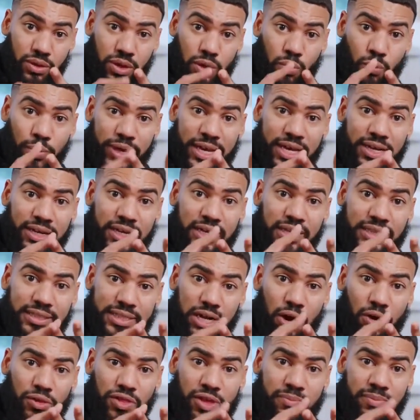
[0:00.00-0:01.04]
We can
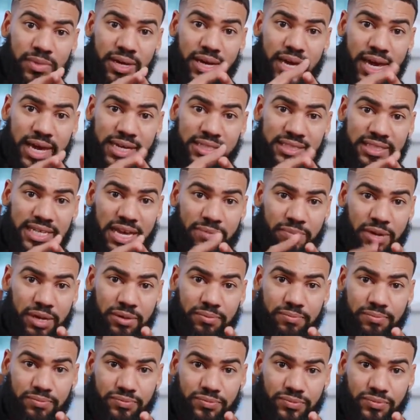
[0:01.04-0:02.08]
tell them a statement,
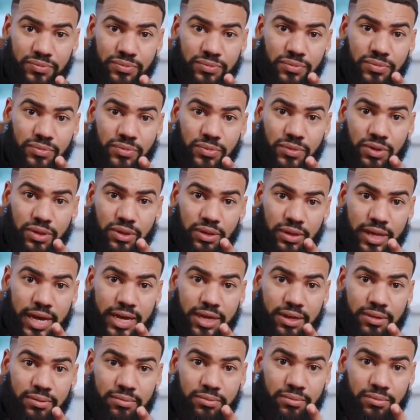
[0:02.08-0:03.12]
like,